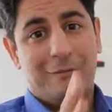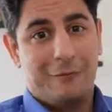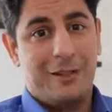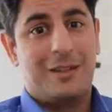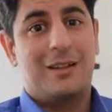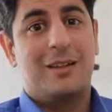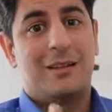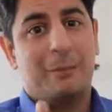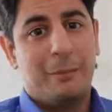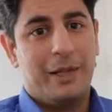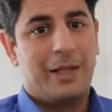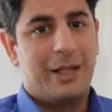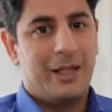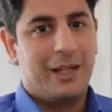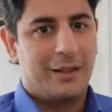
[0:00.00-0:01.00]
with a
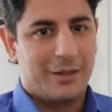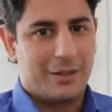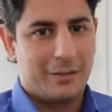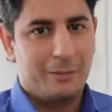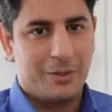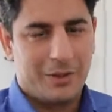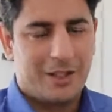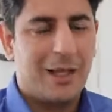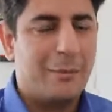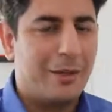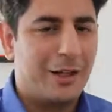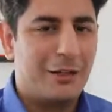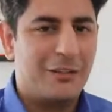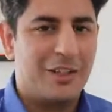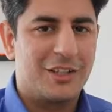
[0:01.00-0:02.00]
BTR, birth time
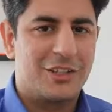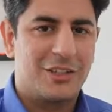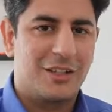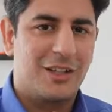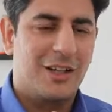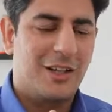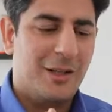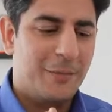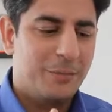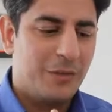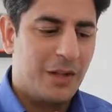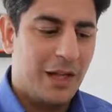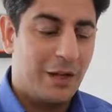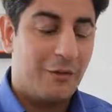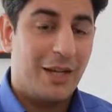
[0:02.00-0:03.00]
rectification.
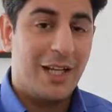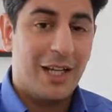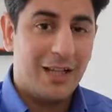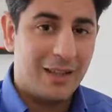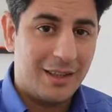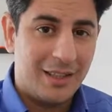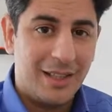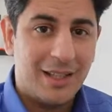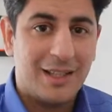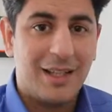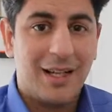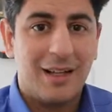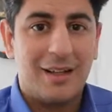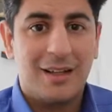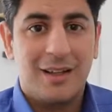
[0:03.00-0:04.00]
And when I did
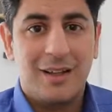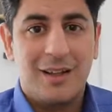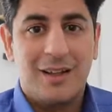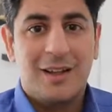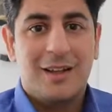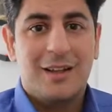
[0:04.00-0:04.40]
that,